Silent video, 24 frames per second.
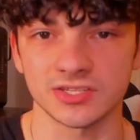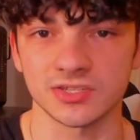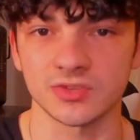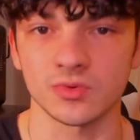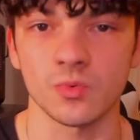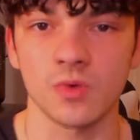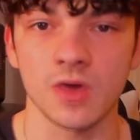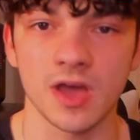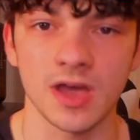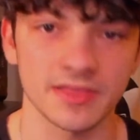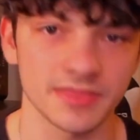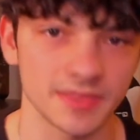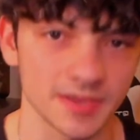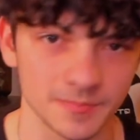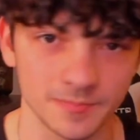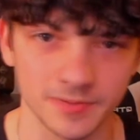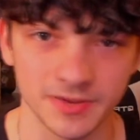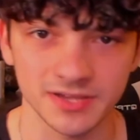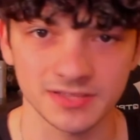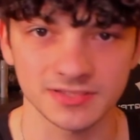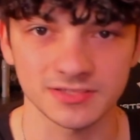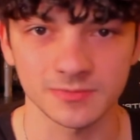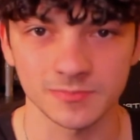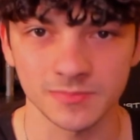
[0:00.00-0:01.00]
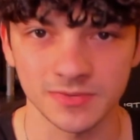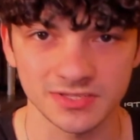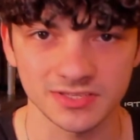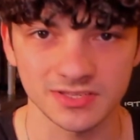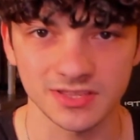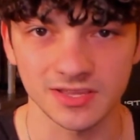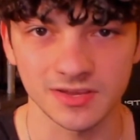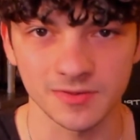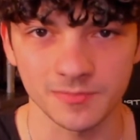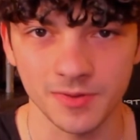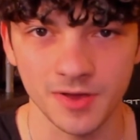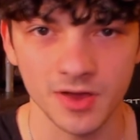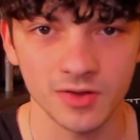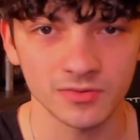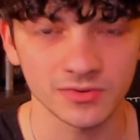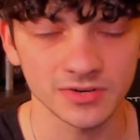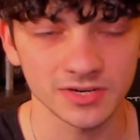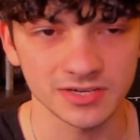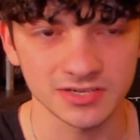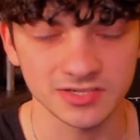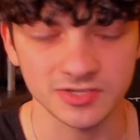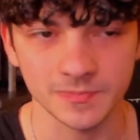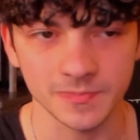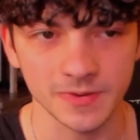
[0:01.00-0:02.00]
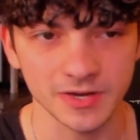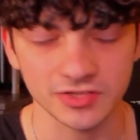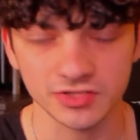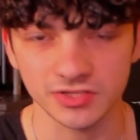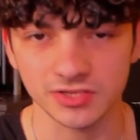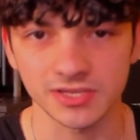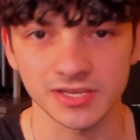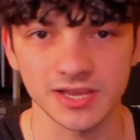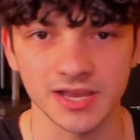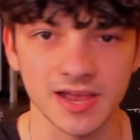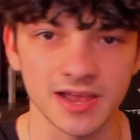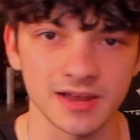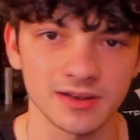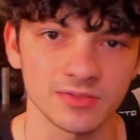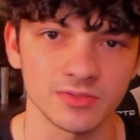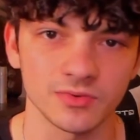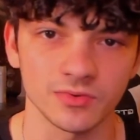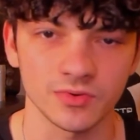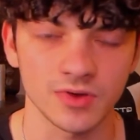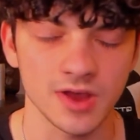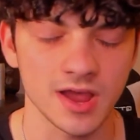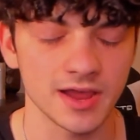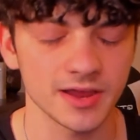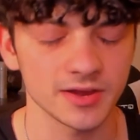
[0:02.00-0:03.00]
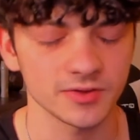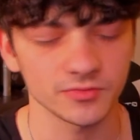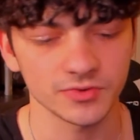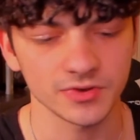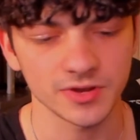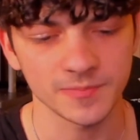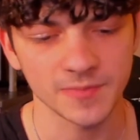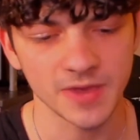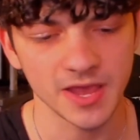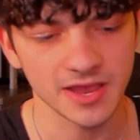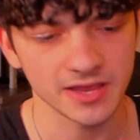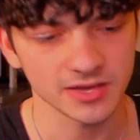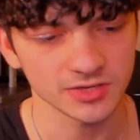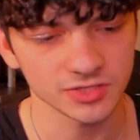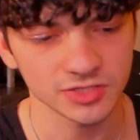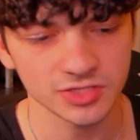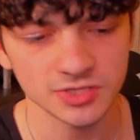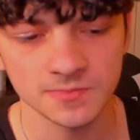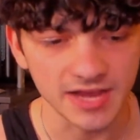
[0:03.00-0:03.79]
to why they picked him as the opponent, especially ahead of the Ryan rematch.